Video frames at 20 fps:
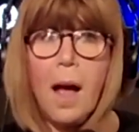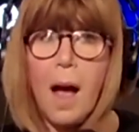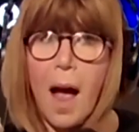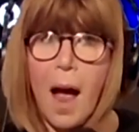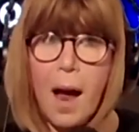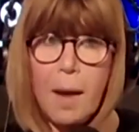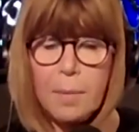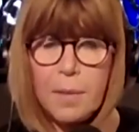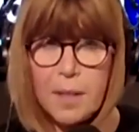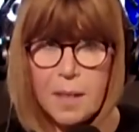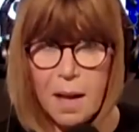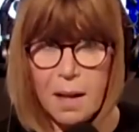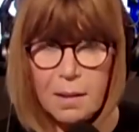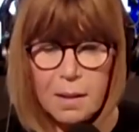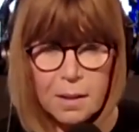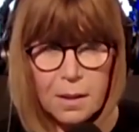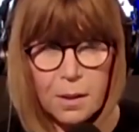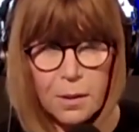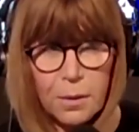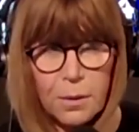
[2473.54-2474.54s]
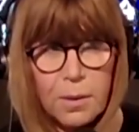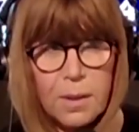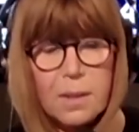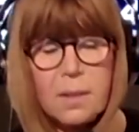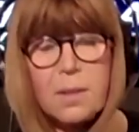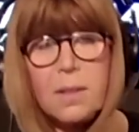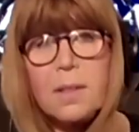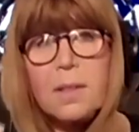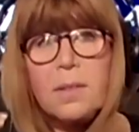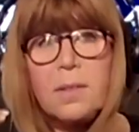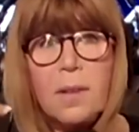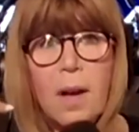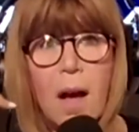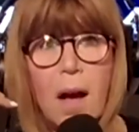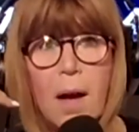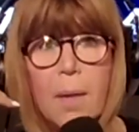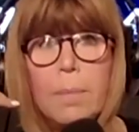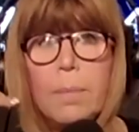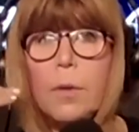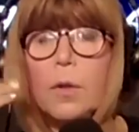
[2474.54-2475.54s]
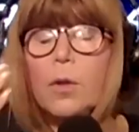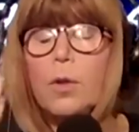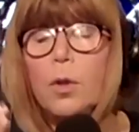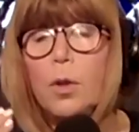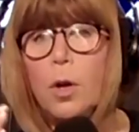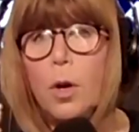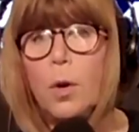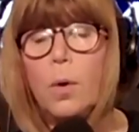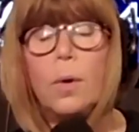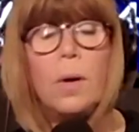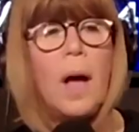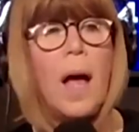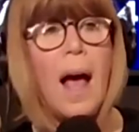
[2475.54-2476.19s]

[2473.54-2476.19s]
I'm telling you, this is, you know,